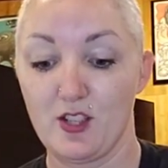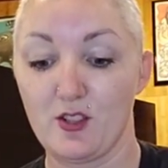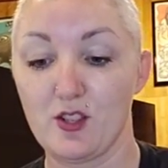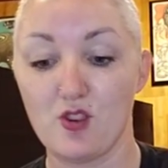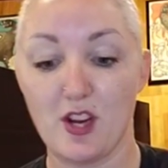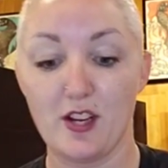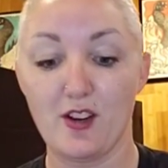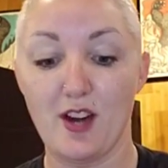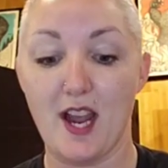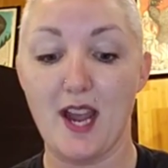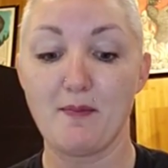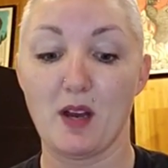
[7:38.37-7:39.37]
you can draw
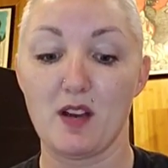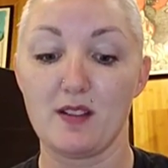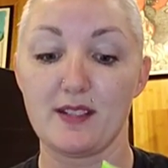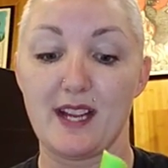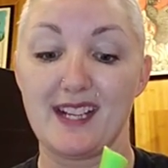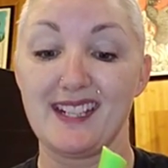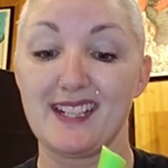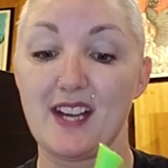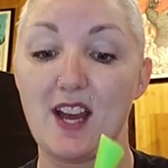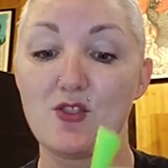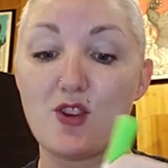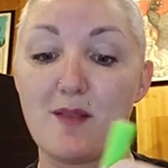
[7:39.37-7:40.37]
your eyeballs. I did
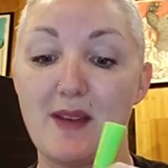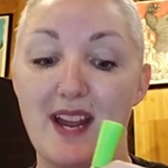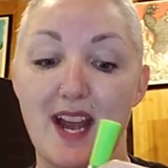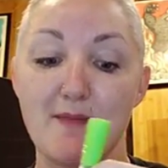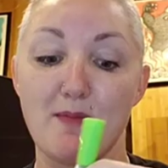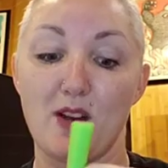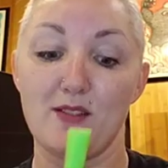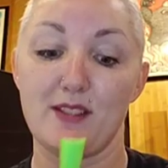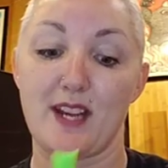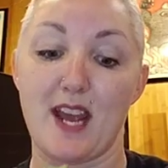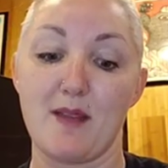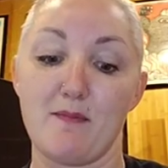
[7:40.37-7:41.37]
not draw my
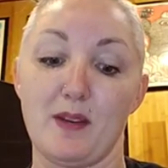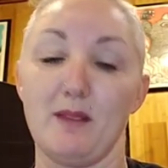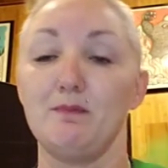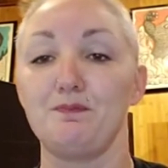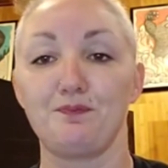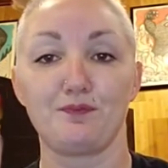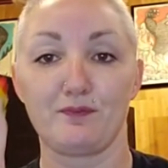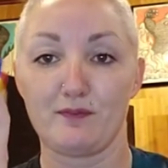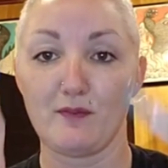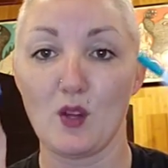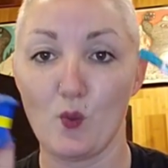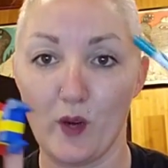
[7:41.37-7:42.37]
eyeballs yet, but
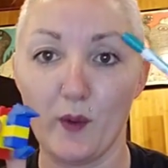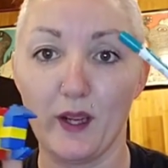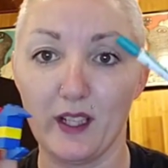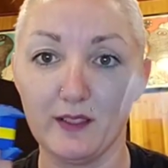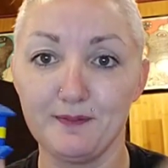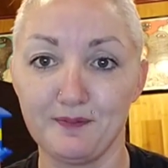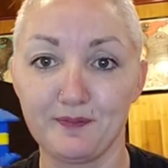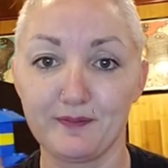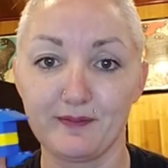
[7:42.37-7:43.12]
we will.